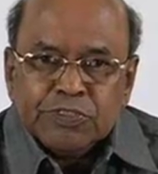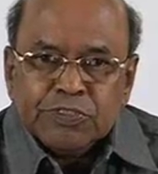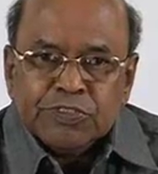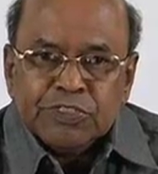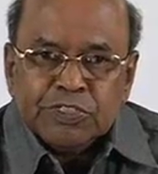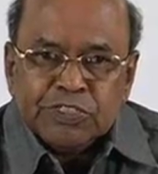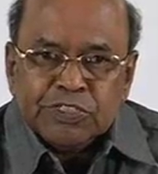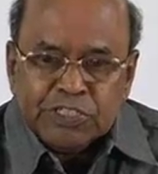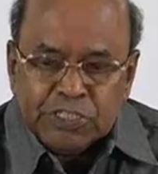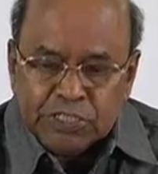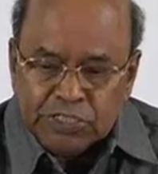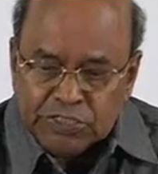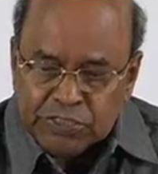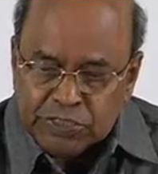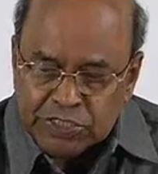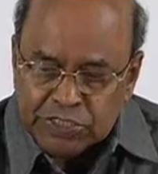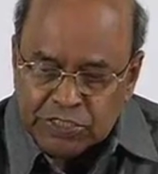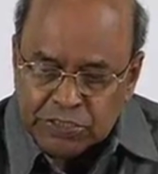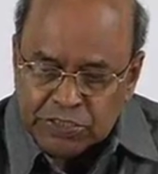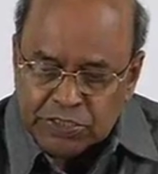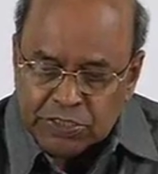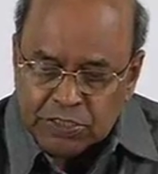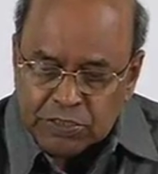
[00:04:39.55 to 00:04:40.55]
So this
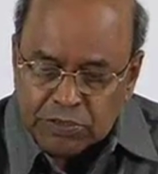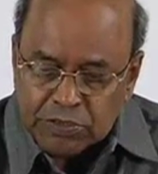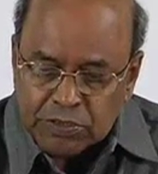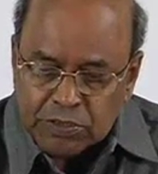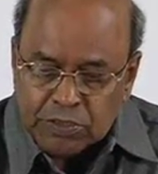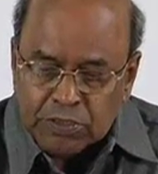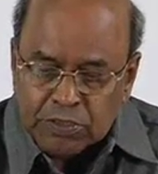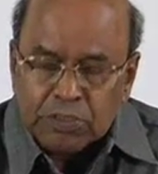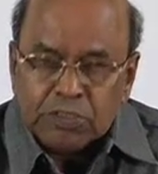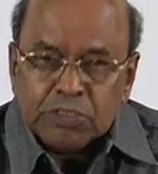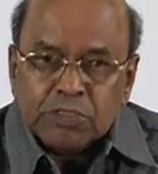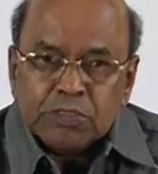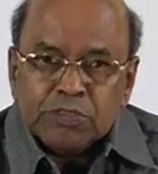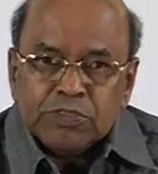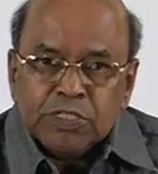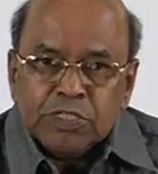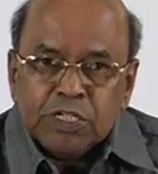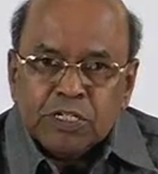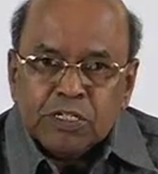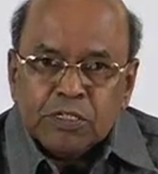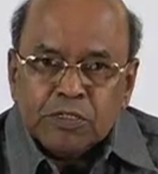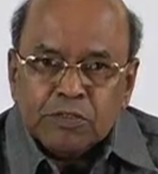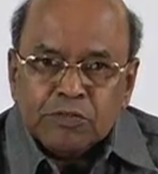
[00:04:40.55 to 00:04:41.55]
is the
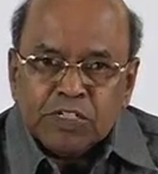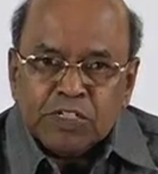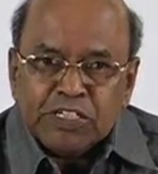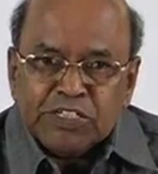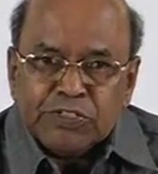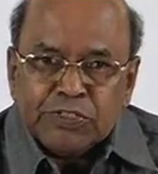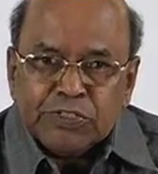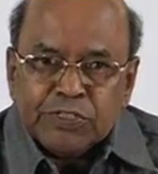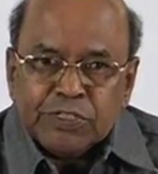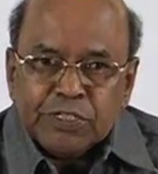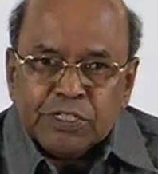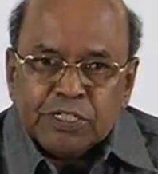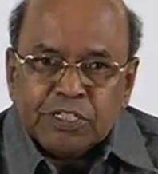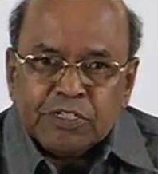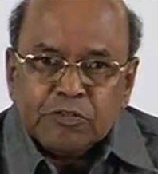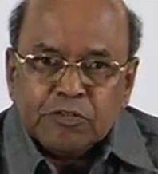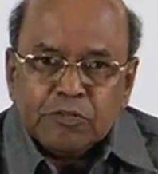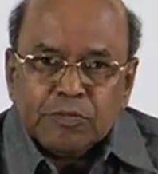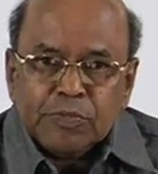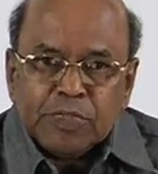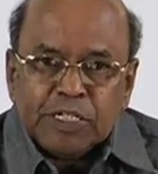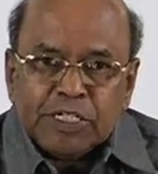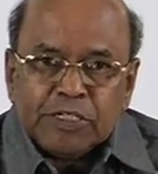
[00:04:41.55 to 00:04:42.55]
one should
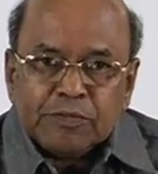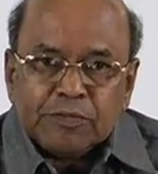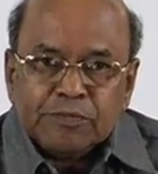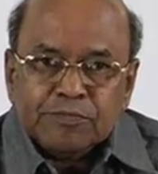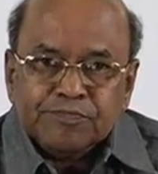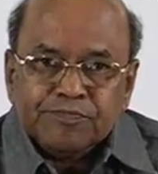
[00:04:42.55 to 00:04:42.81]
remember.